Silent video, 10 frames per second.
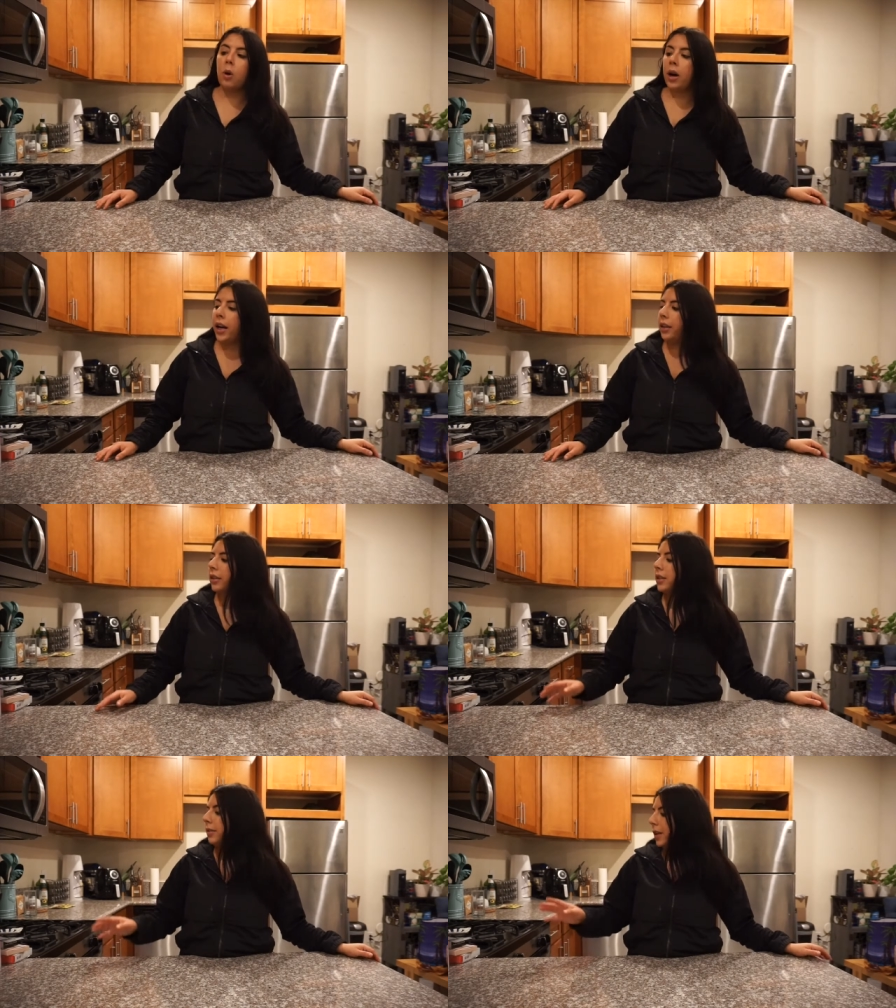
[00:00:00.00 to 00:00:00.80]
or
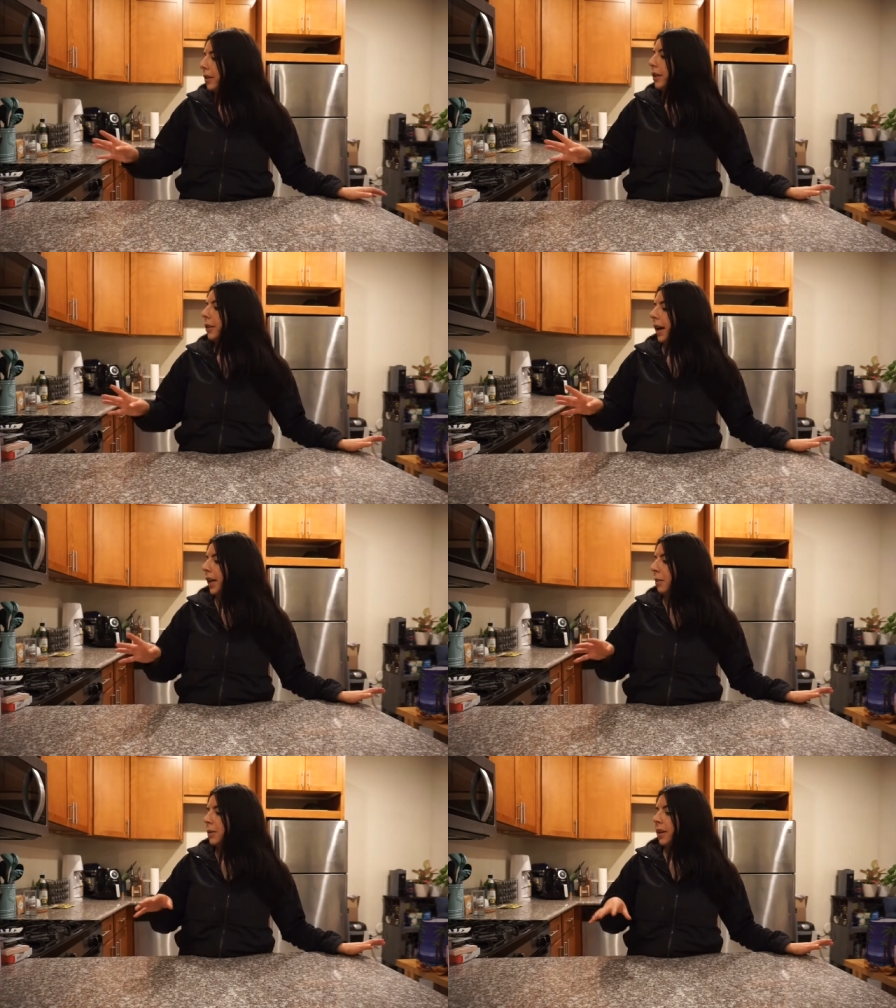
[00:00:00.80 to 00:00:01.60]
there's a few new
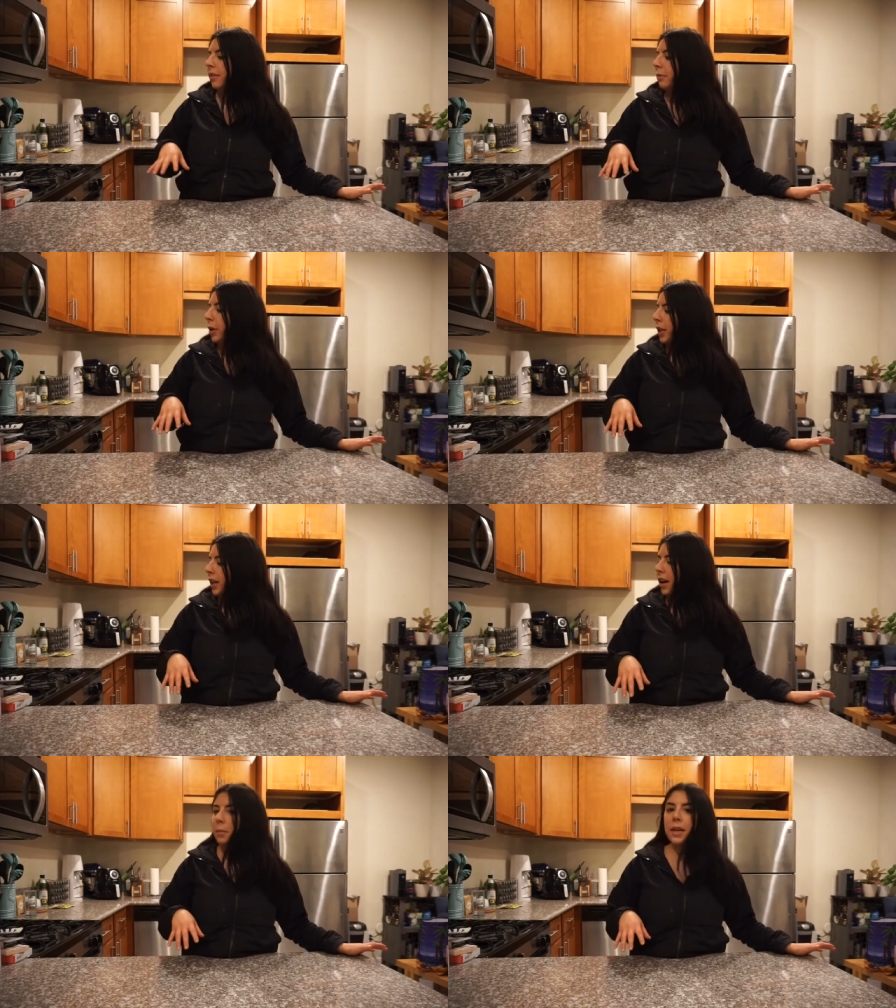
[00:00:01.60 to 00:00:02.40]
items. So I've broken
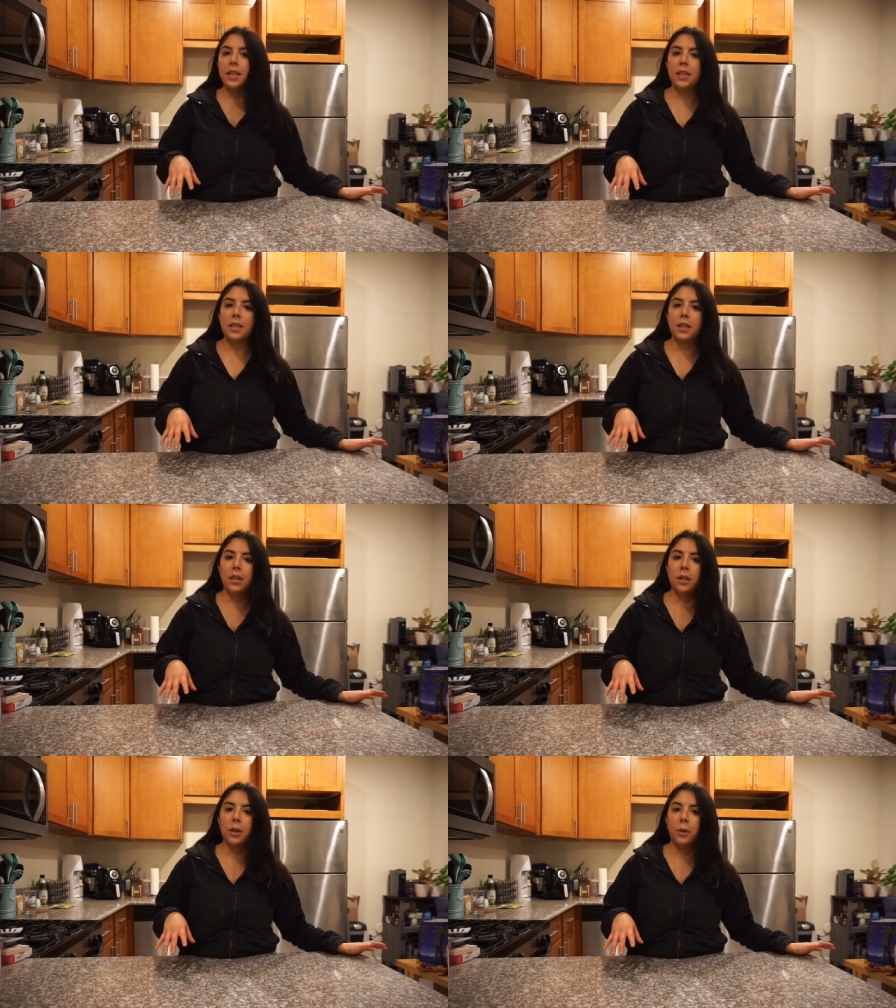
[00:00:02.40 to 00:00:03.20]
it up
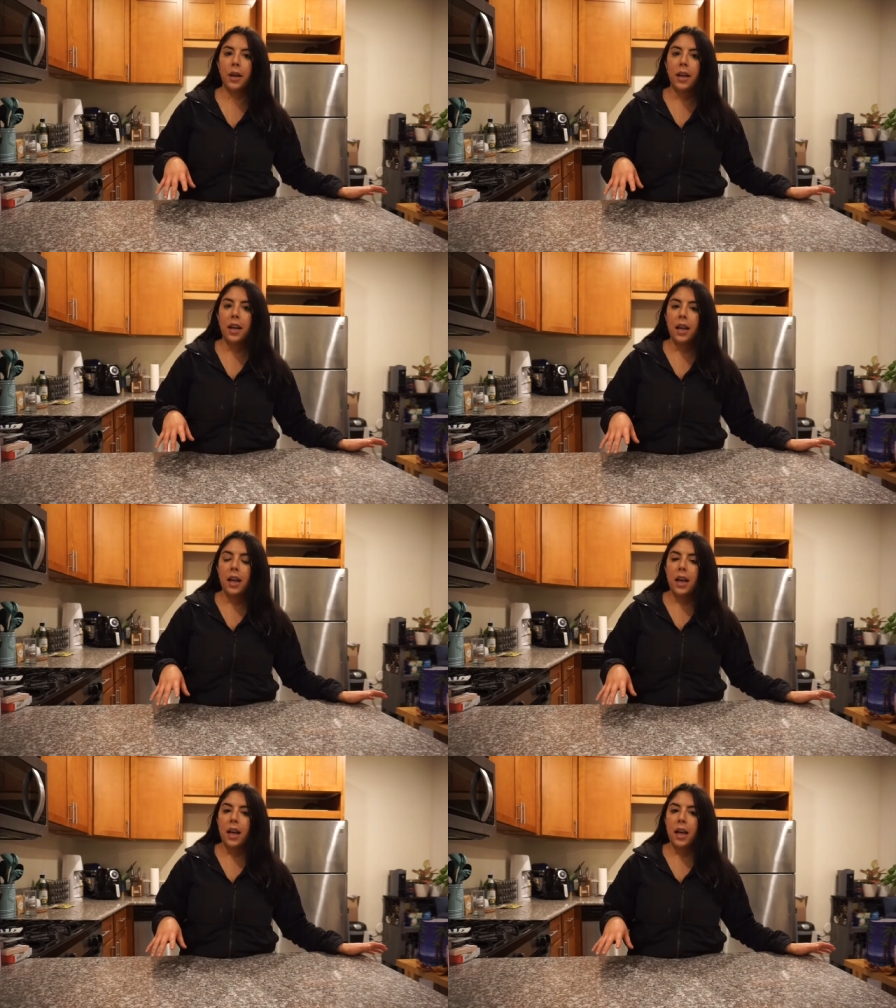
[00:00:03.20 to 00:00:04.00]
into
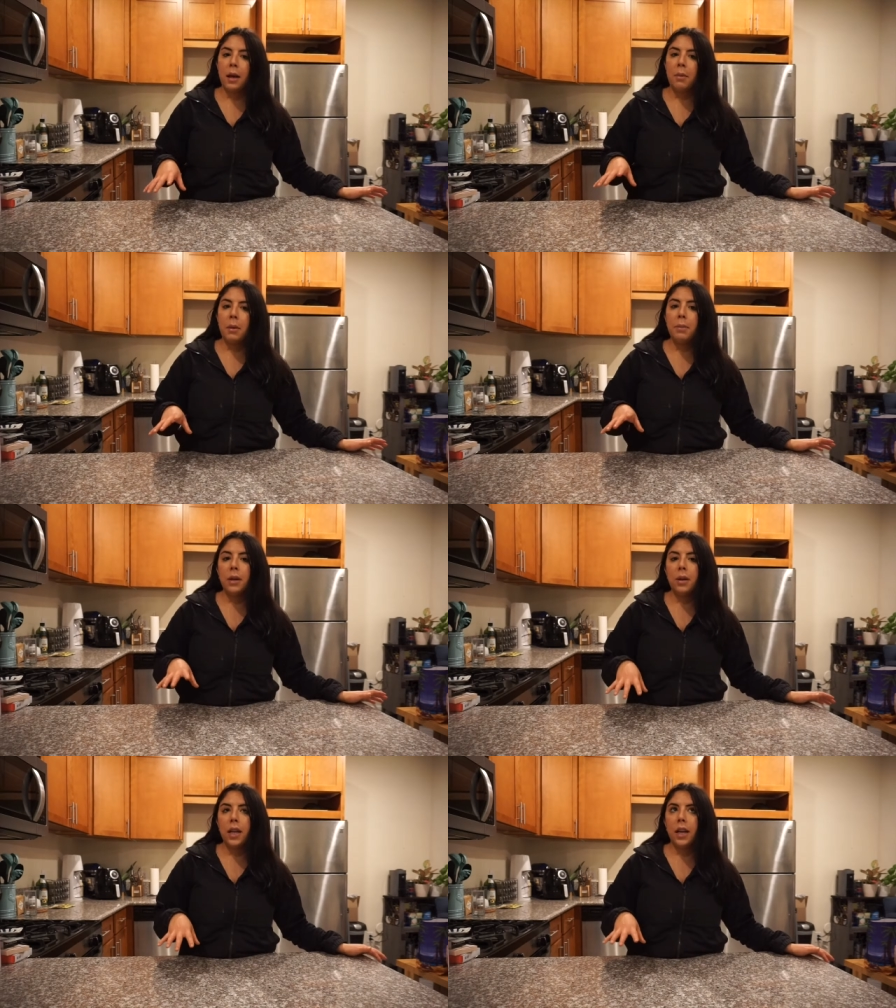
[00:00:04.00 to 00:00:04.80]
um,
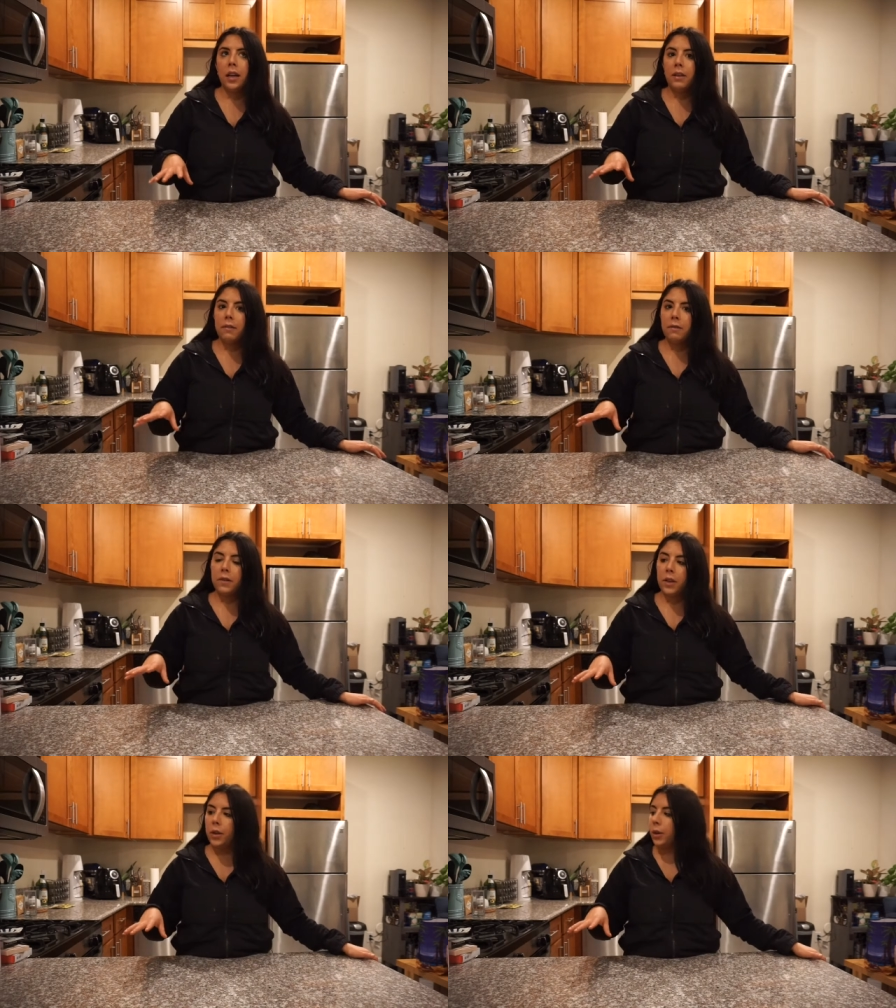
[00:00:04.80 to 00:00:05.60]
beauty,
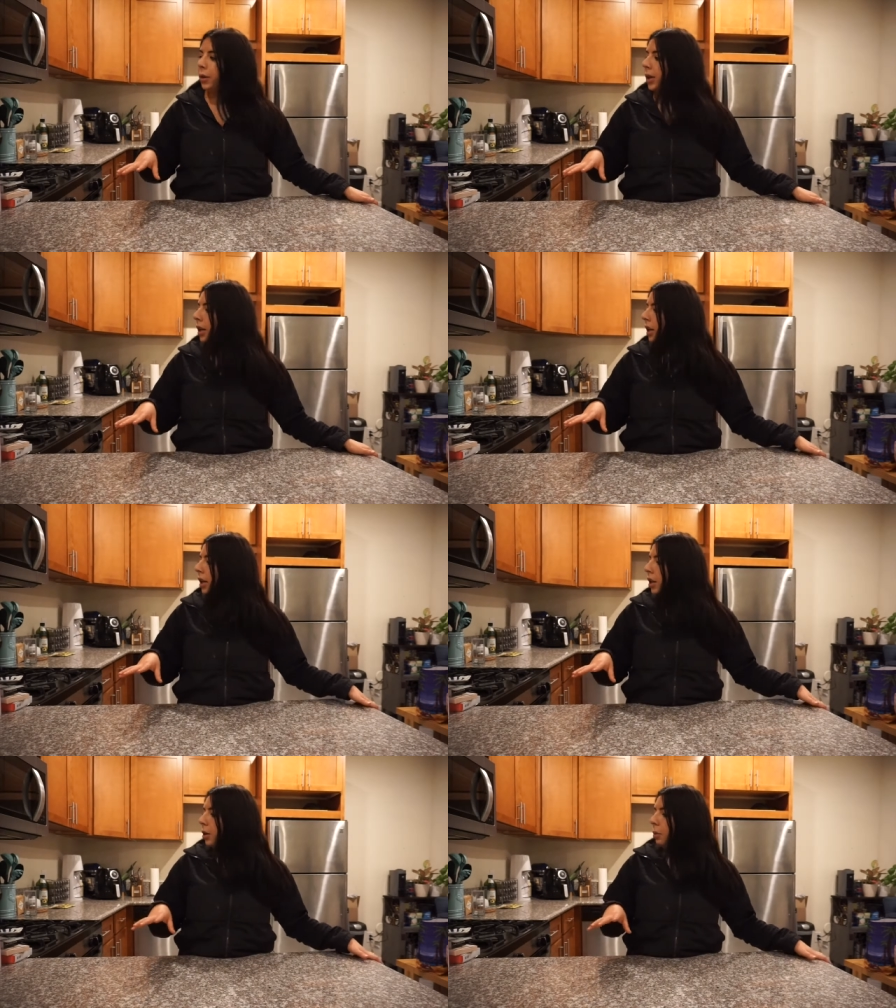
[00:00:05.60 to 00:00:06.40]
food,
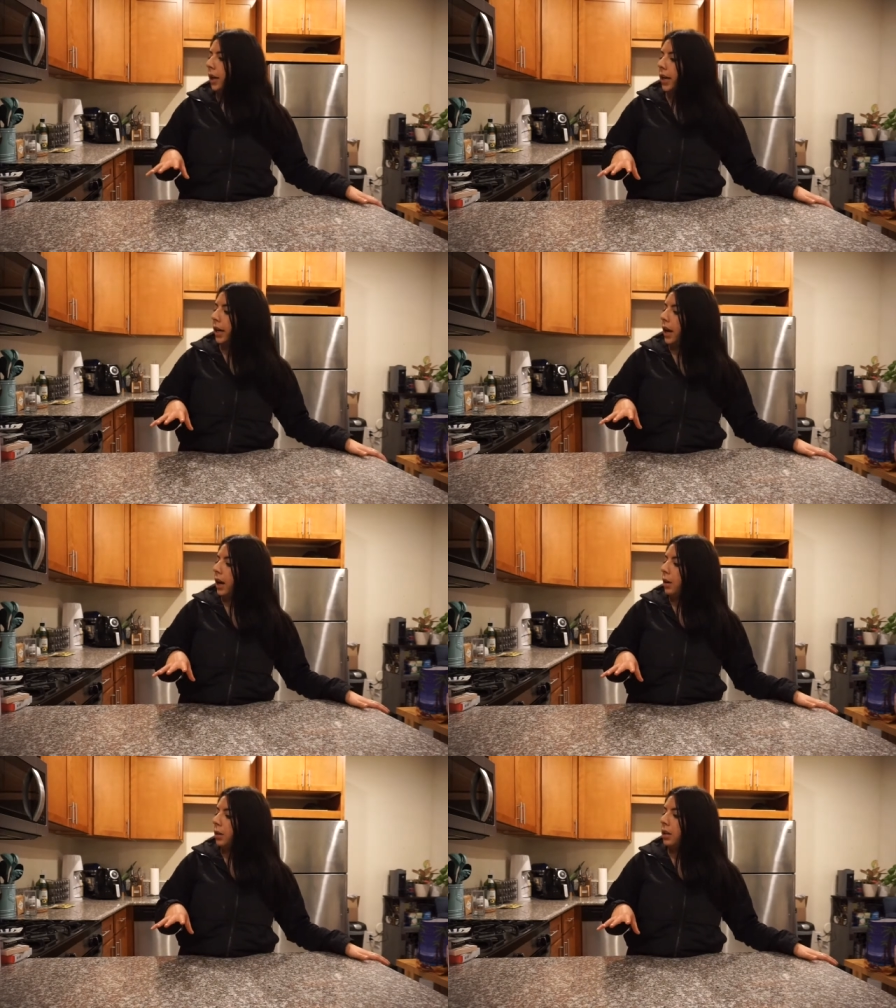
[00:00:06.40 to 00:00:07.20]

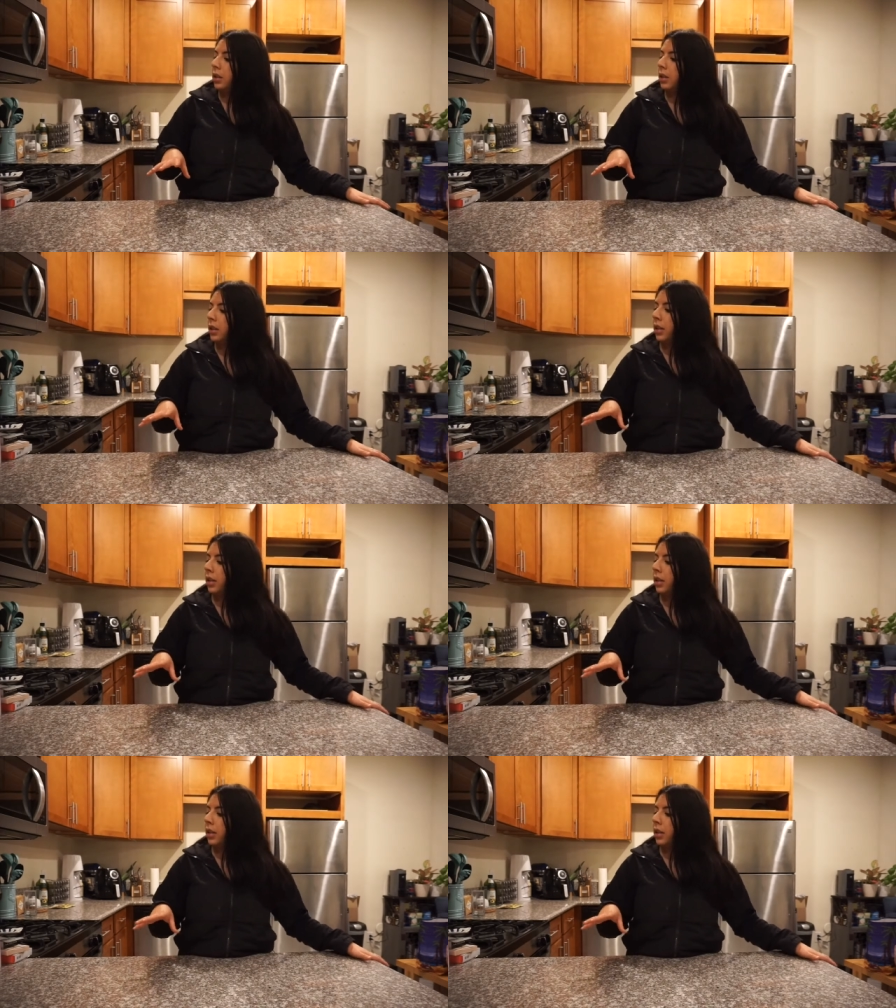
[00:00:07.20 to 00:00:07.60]
workout,